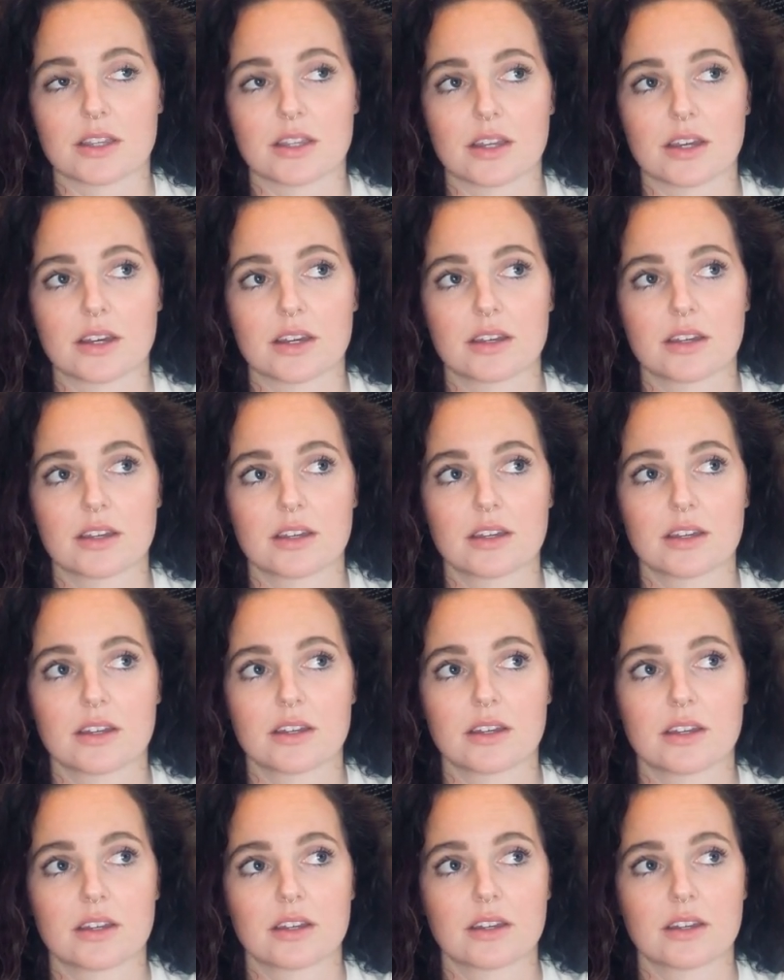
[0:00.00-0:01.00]
that
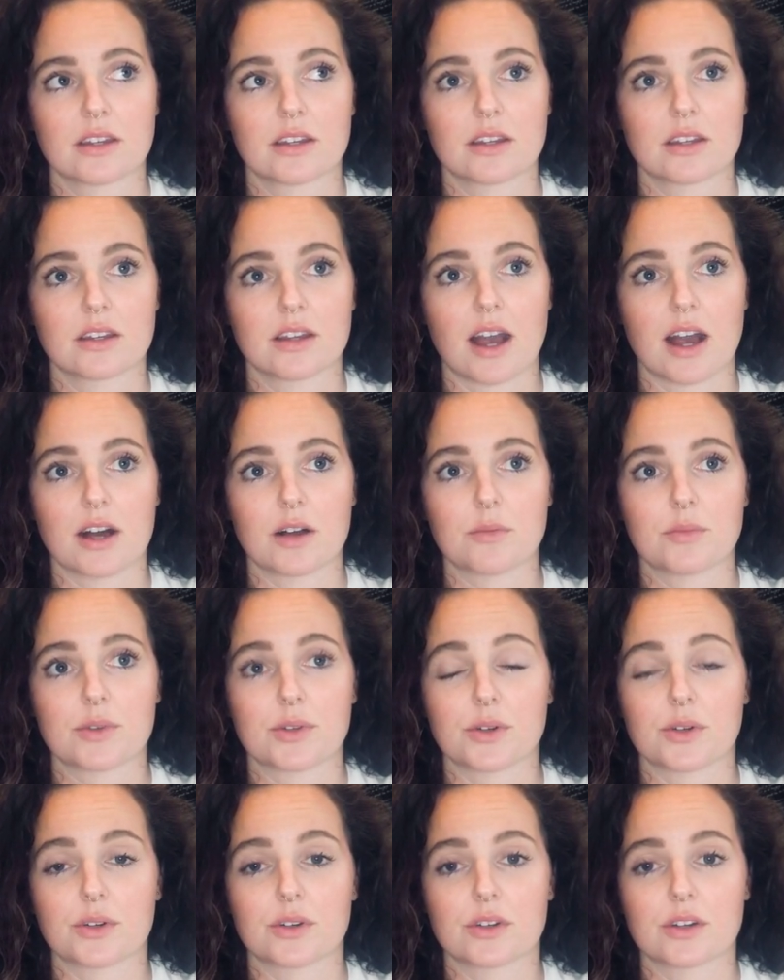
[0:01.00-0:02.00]
helped
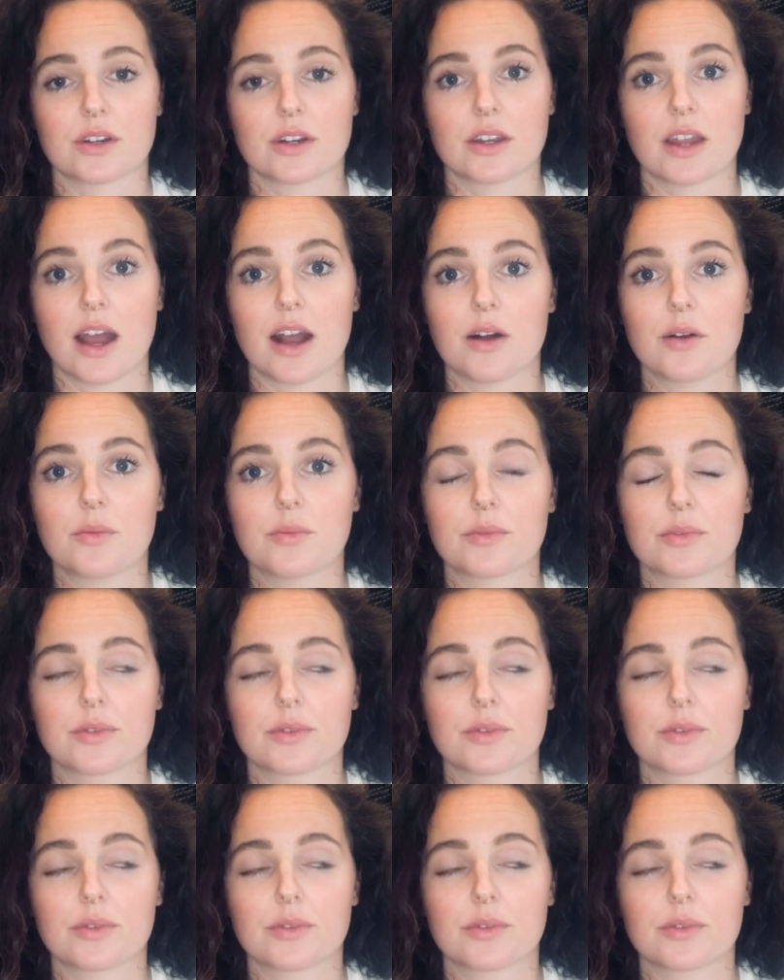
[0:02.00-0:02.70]
or could help,